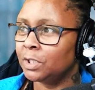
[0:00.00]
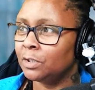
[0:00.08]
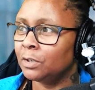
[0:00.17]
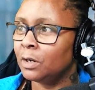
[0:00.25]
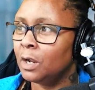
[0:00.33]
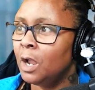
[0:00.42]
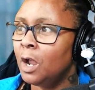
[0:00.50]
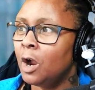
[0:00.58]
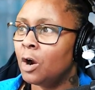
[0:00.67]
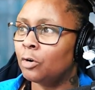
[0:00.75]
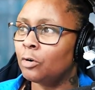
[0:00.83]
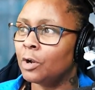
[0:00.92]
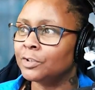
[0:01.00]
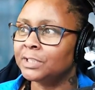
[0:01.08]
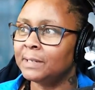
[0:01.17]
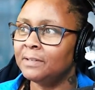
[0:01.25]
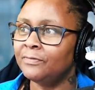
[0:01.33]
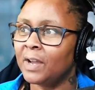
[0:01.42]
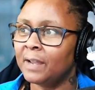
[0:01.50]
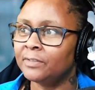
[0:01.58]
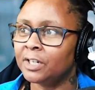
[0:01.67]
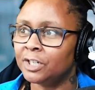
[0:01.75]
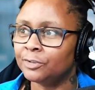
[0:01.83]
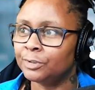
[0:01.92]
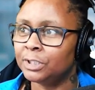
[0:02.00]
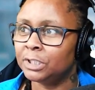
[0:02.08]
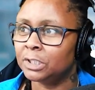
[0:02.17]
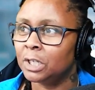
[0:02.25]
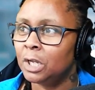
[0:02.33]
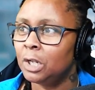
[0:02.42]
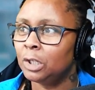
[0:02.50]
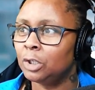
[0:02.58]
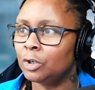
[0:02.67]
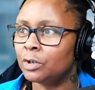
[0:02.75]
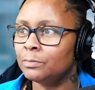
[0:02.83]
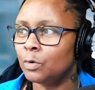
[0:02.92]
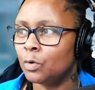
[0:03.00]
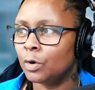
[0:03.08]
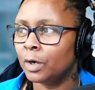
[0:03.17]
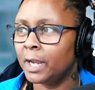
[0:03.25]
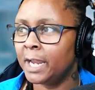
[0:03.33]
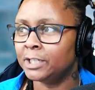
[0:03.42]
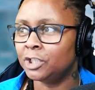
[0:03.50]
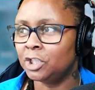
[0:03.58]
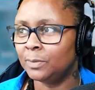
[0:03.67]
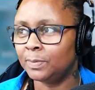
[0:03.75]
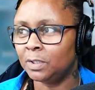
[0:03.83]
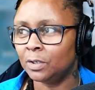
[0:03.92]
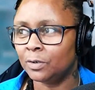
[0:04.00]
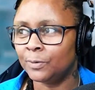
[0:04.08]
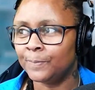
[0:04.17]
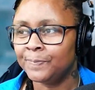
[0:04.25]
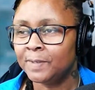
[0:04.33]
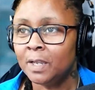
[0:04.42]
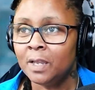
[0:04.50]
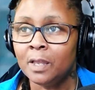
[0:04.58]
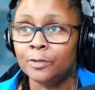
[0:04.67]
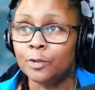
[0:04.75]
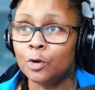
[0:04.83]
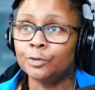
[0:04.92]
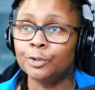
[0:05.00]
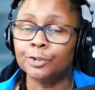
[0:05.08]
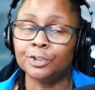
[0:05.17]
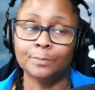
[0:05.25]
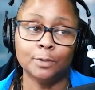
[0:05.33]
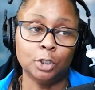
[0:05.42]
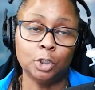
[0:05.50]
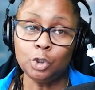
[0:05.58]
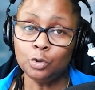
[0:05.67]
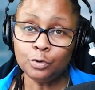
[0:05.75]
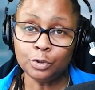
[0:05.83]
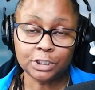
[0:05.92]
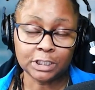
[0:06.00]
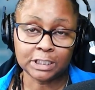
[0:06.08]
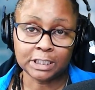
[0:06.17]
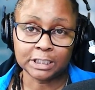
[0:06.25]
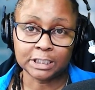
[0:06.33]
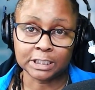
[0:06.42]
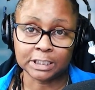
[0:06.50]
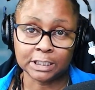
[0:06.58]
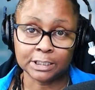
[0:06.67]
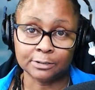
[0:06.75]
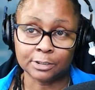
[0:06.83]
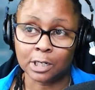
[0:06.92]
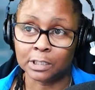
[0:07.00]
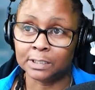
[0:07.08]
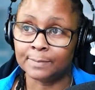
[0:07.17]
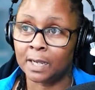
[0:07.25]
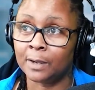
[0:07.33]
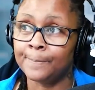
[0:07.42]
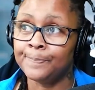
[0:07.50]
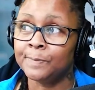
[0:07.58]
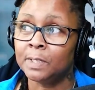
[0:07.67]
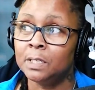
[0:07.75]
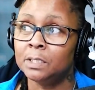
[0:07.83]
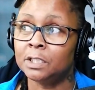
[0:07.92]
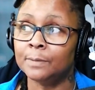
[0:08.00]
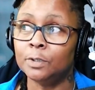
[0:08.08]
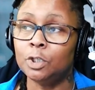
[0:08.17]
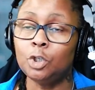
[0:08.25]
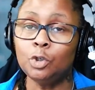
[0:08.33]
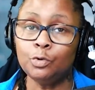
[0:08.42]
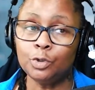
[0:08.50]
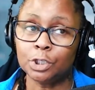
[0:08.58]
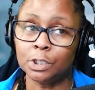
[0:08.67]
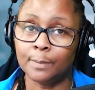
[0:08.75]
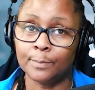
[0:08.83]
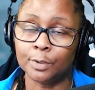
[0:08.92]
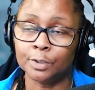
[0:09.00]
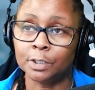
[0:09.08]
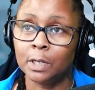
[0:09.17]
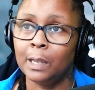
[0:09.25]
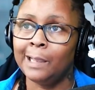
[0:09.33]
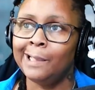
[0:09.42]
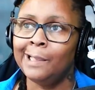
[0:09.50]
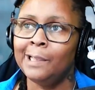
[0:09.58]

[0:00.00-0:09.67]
per year across 75 countries. Learn more at Shippeo. Those are some huge statistics that they're talking about, some huge numbers.